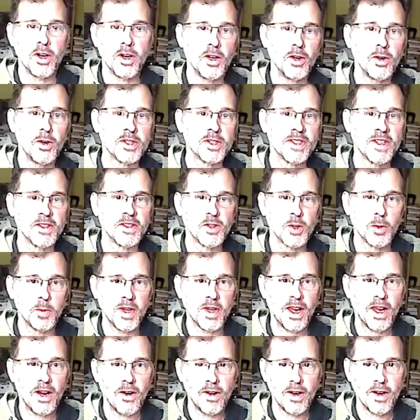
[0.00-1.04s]
to you since you'll
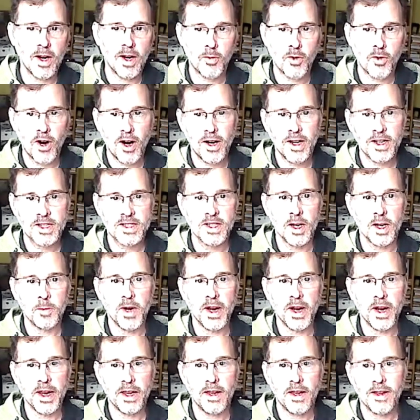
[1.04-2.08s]
be carrying our products now,
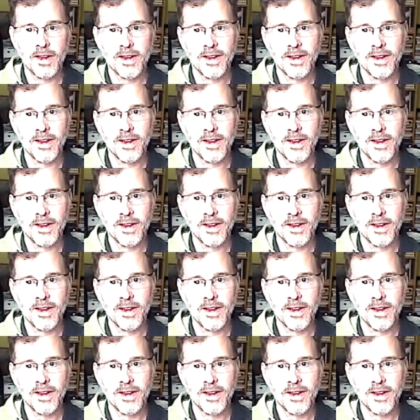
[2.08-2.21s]
Mike.